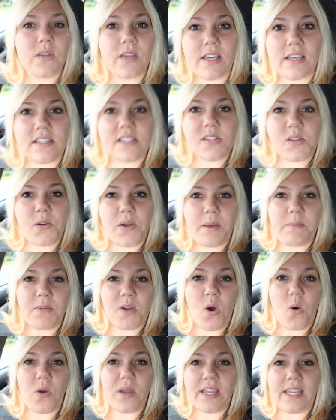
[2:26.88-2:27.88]
Okay, so I'm
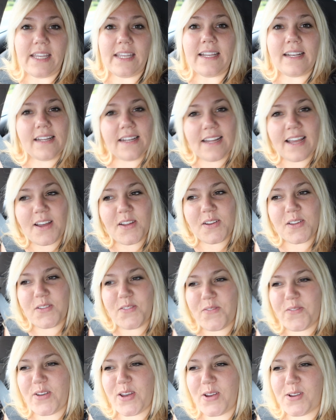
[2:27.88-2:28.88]
going in and out
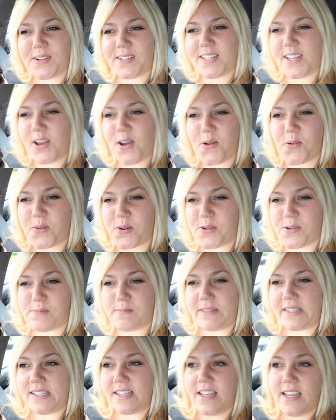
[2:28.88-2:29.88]
of hotel
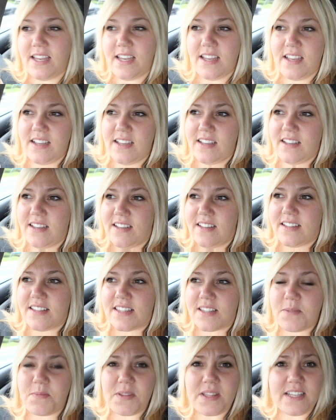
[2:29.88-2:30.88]
rooms.
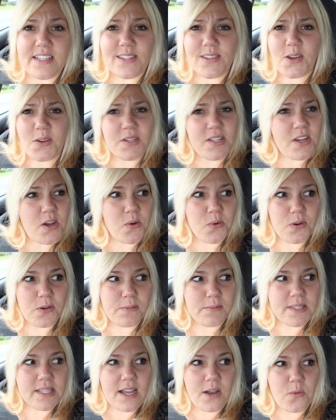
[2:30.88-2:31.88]
Some of these hotel
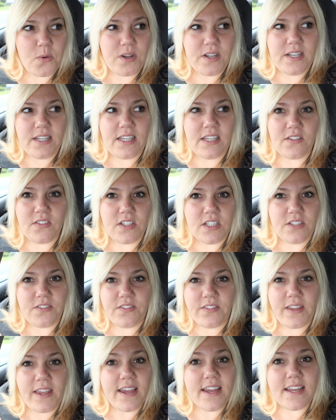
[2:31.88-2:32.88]
rooms, I wouldn't even
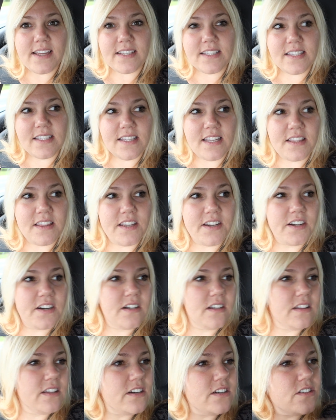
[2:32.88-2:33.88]
have guessed that
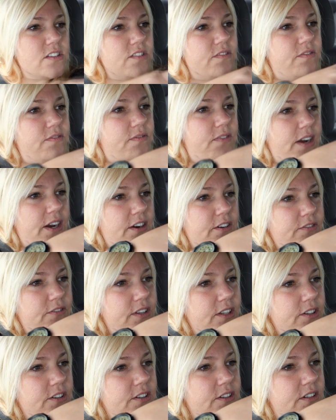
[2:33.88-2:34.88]
there. There's
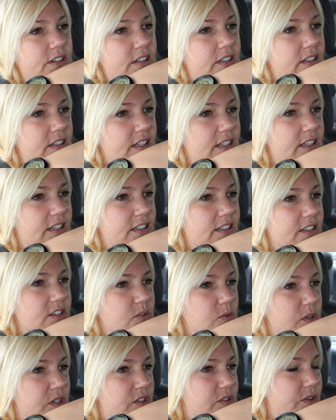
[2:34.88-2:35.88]
Fairfield Inn and
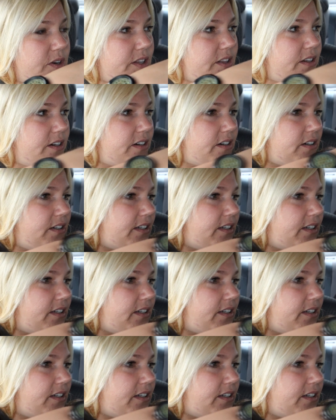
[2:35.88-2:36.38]
Suites right there.